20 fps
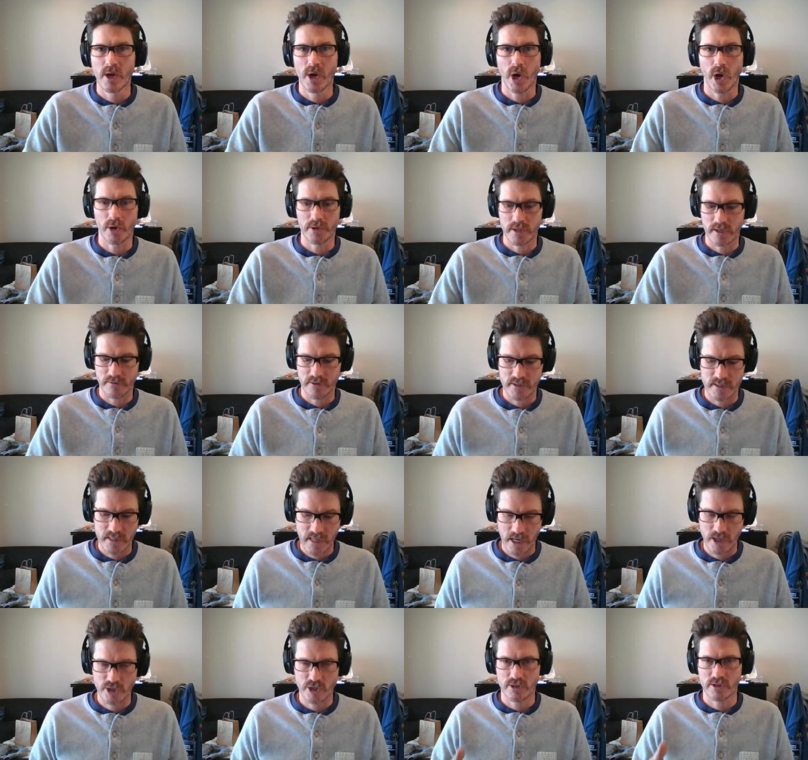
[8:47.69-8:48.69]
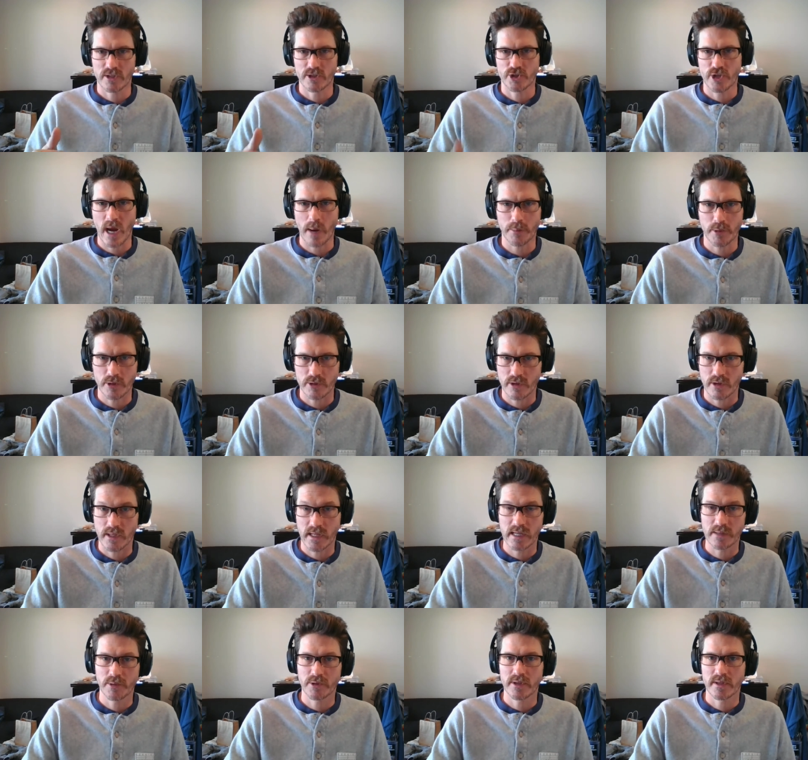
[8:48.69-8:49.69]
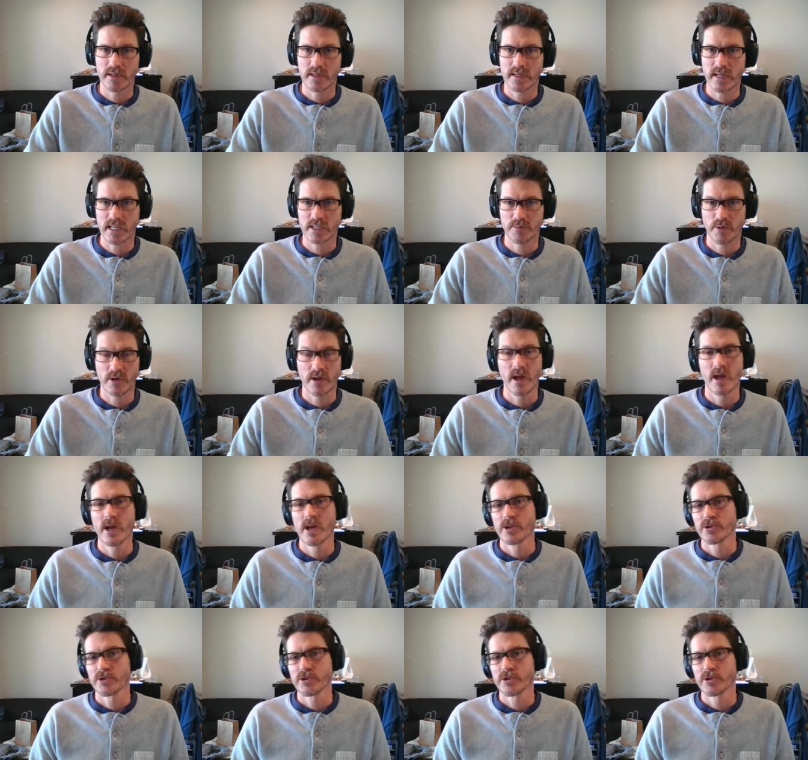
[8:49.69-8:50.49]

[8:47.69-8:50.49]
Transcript: All the different sections and chapters are labeled in the textbook.